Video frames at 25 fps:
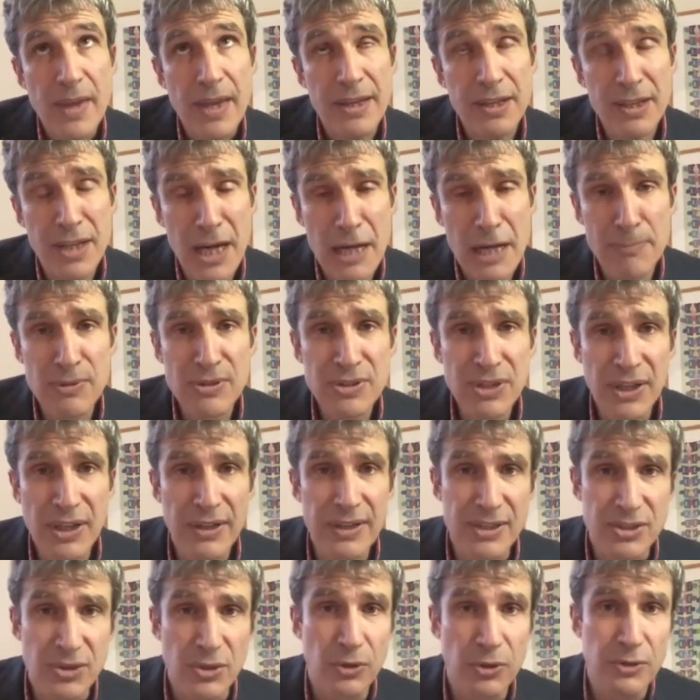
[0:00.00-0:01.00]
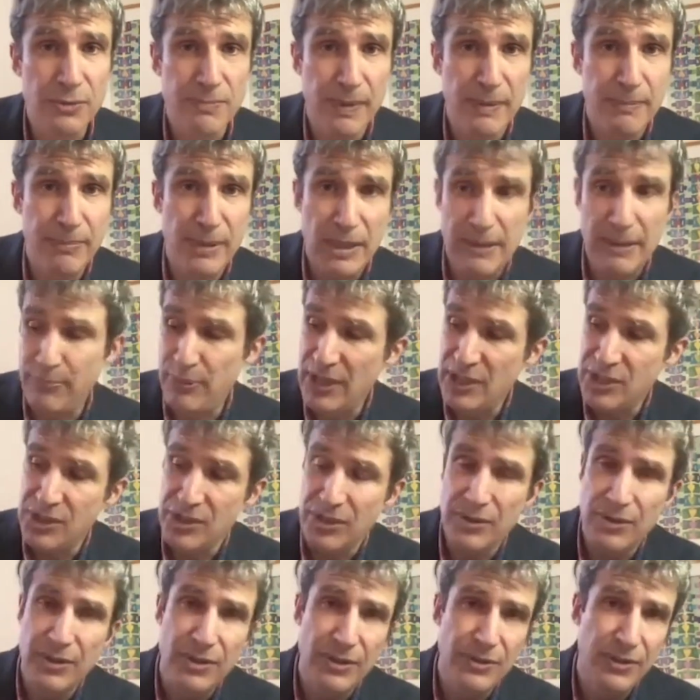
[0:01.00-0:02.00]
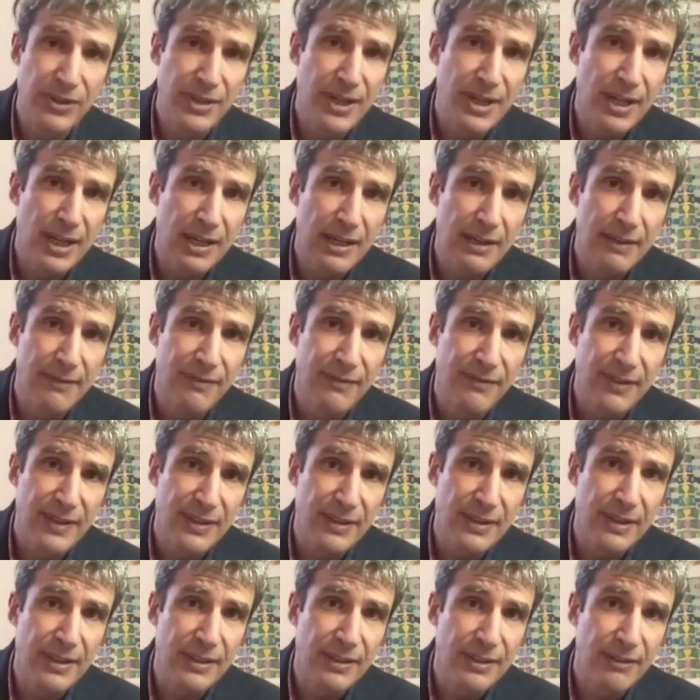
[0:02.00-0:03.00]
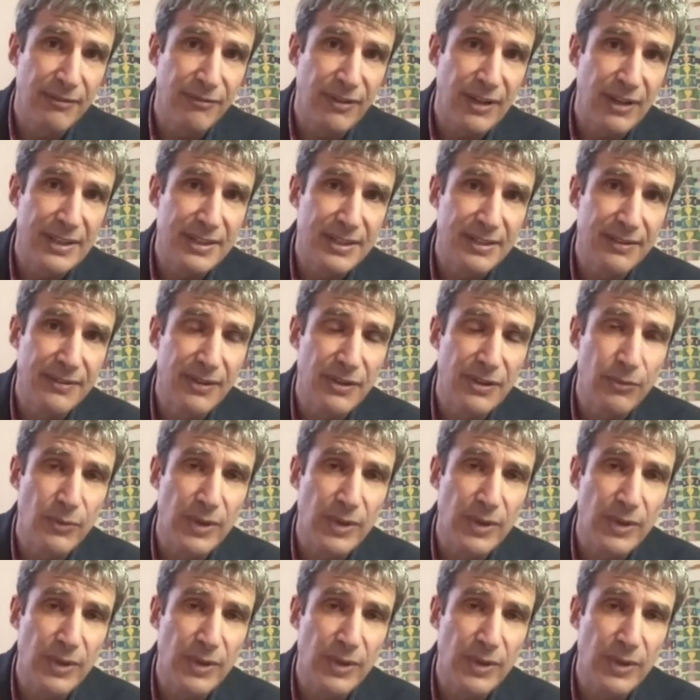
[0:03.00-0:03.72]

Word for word: Carpal tunnel is caused by, by pressure on the nerve at the, the front of the